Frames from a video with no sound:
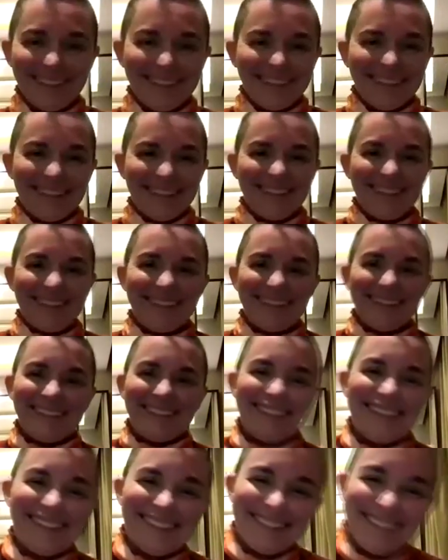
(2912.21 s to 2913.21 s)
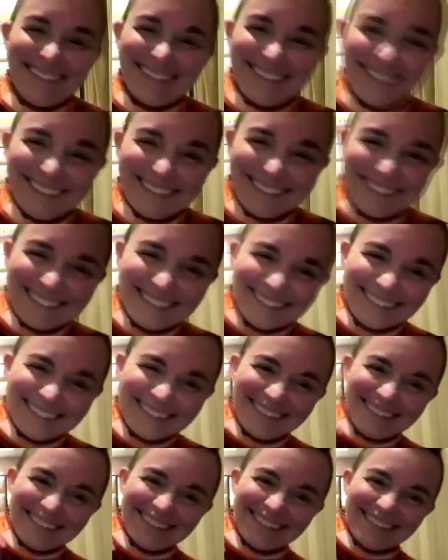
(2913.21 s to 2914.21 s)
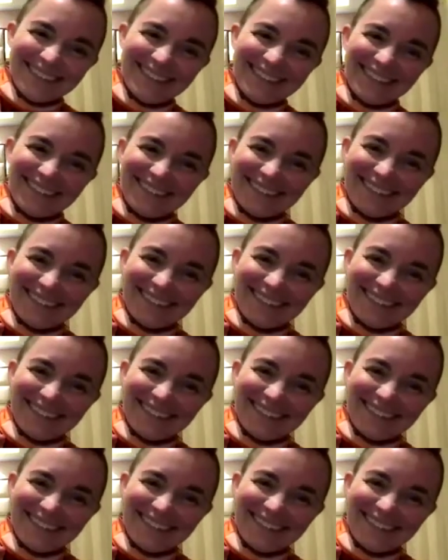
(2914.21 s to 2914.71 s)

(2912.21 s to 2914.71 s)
No words are spoken by the person on screen.